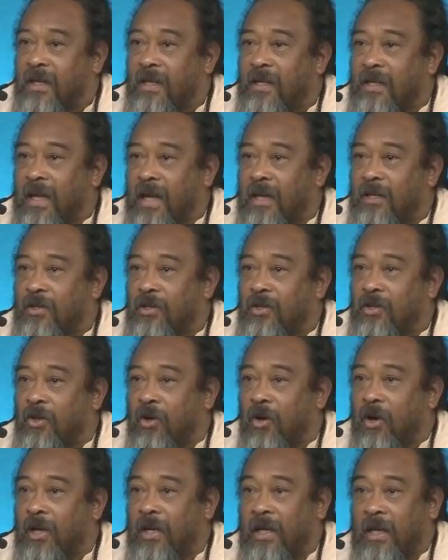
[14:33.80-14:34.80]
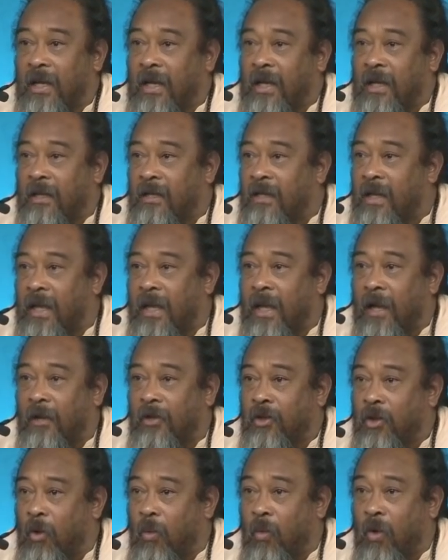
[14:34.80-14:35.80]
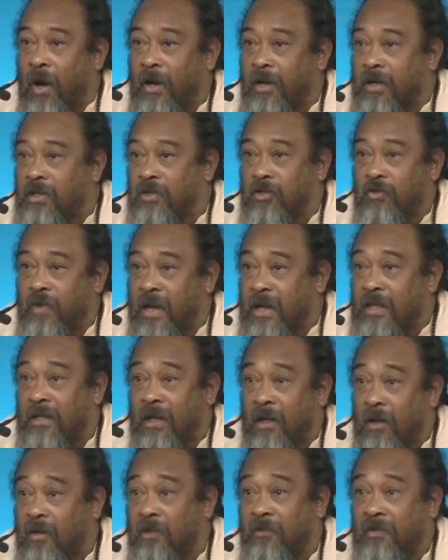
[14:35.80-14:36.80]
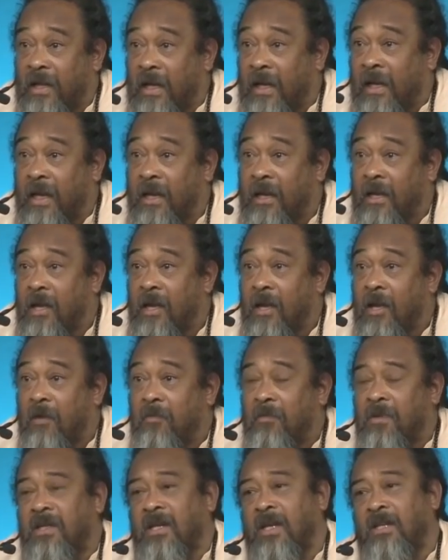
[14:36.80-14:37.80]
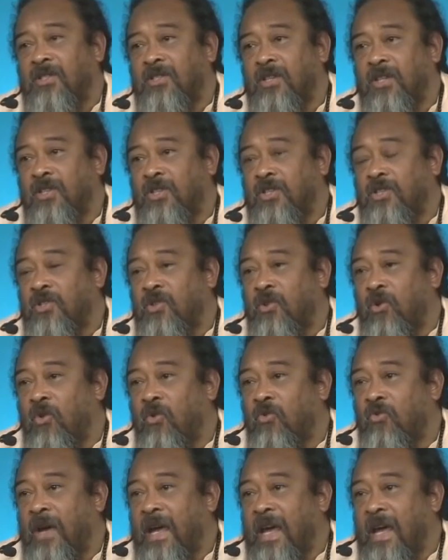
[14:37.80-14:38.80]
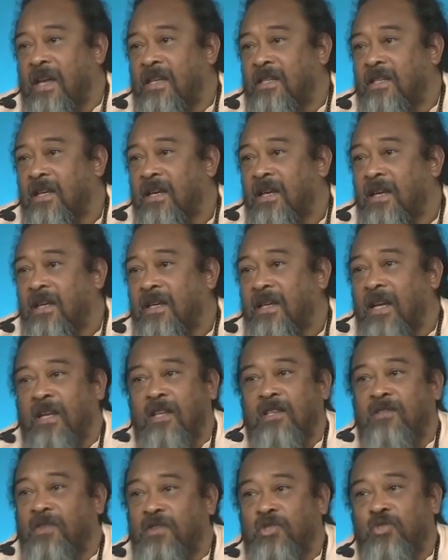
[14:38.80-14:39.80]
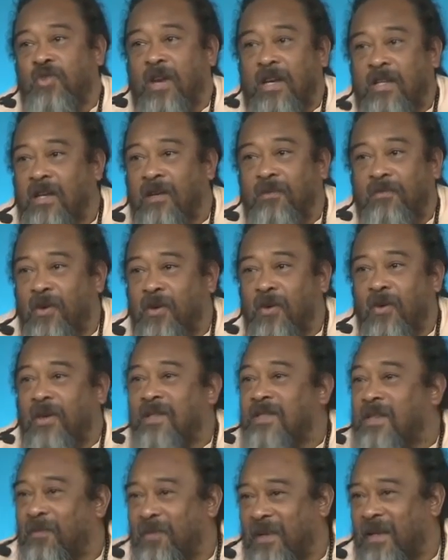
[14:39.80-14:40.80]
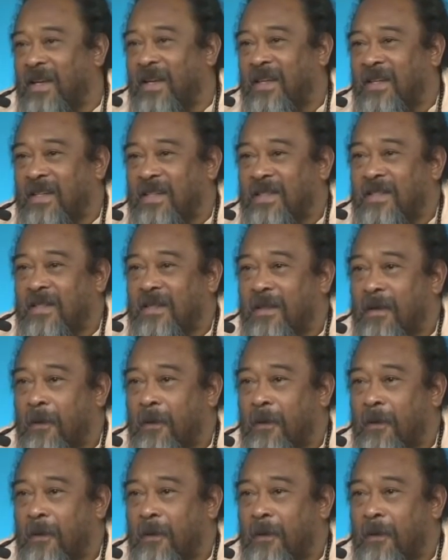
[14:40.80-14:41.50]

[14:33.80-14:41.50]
that your healing, your work is creating a lot of healing, but at such a slow rate that it's frustrating for you or something like this?